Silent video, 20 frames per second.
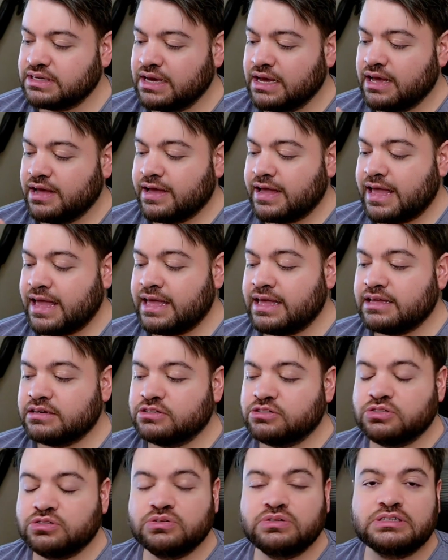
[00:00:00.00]
and
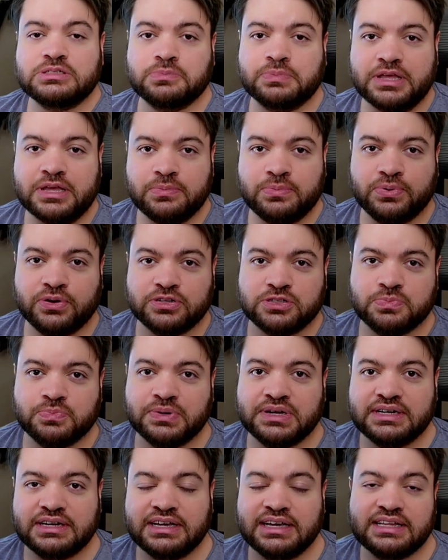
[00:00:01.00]
two display ports.
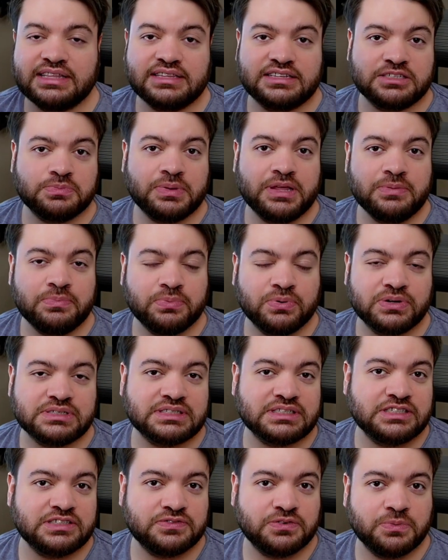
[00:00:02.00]
But again, the display ports, at
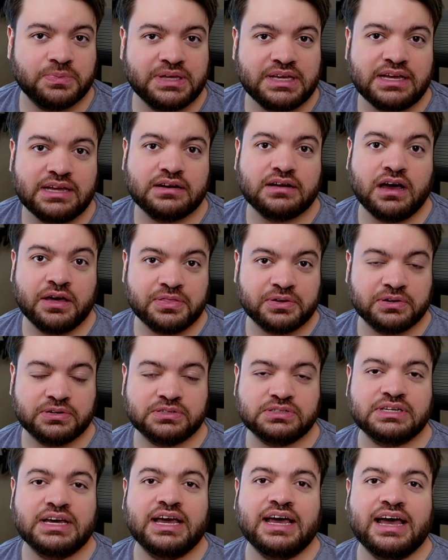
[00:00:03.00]
least for me and others,
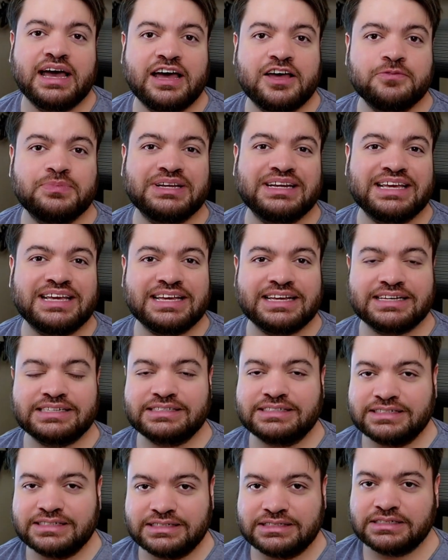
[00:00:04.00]
have been
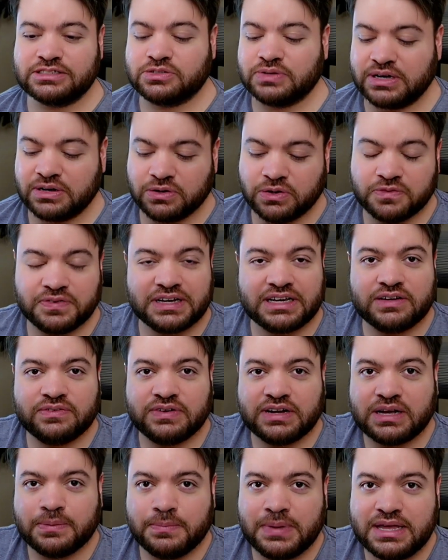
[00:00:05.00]
inconsistent, so I don't know if I can
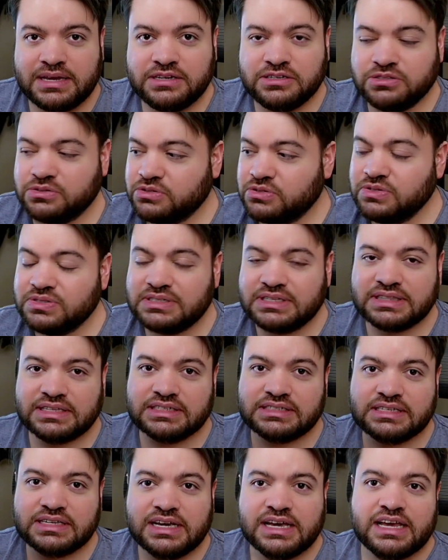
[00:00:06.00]
recommend you using
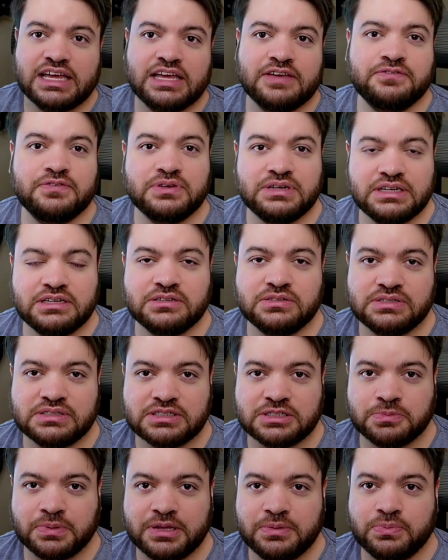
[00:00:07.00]
this if you need to use
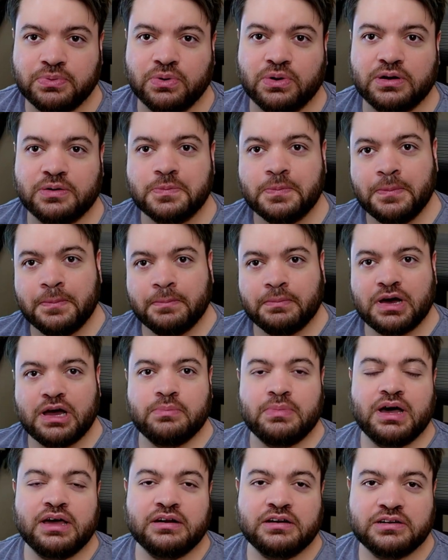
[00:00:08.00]
DisplayPort. My
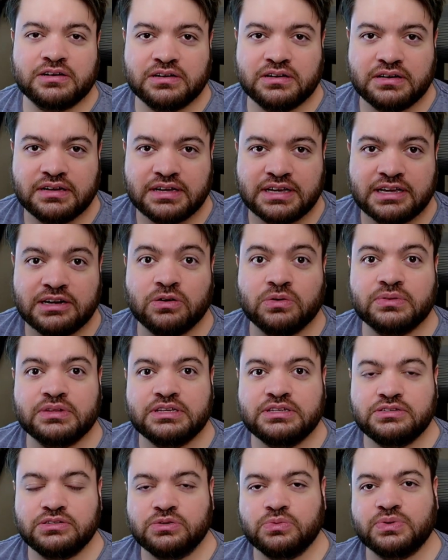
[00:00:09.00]
monitor can
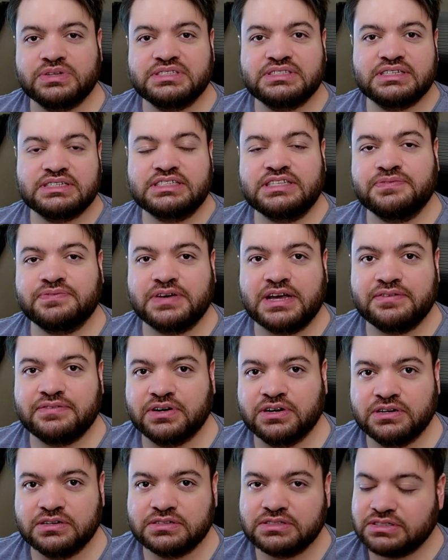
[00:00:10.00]
only do 165
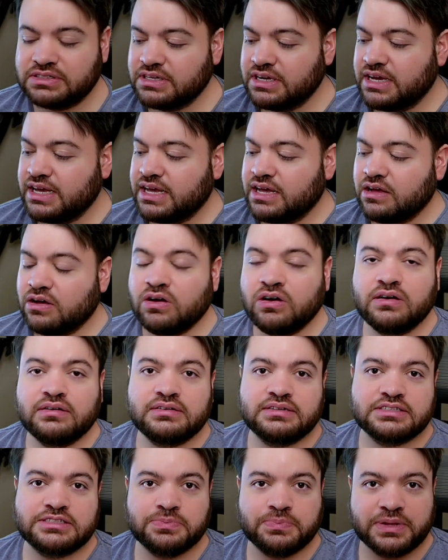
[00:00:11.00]
hertz
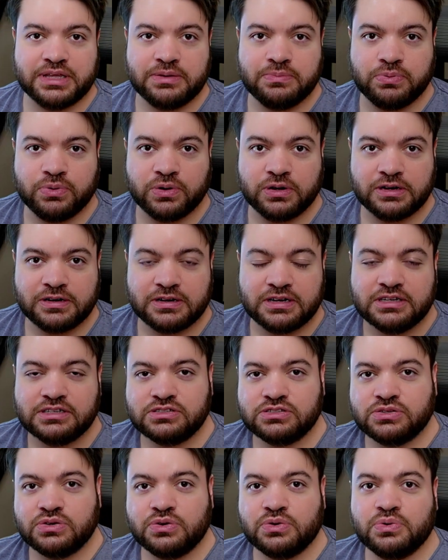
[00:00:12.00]
on DisplayPort,
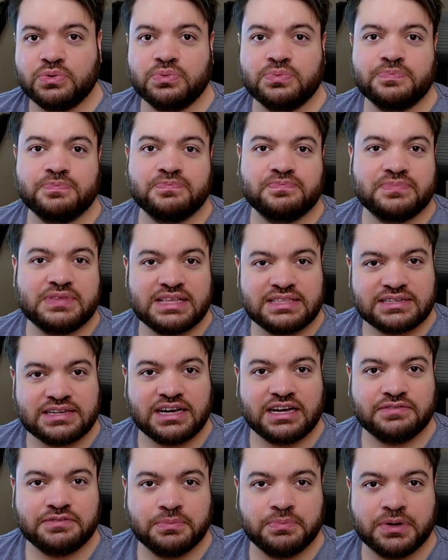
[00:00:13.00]
so it's
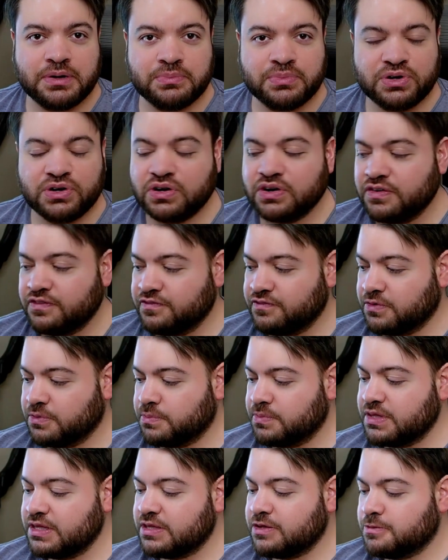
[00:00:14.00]
kind of a bummer for
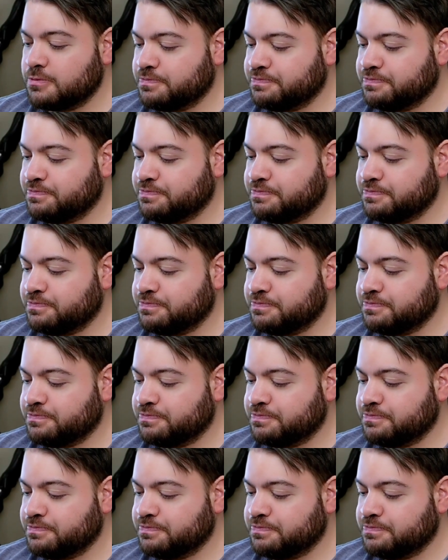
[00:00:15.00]
me.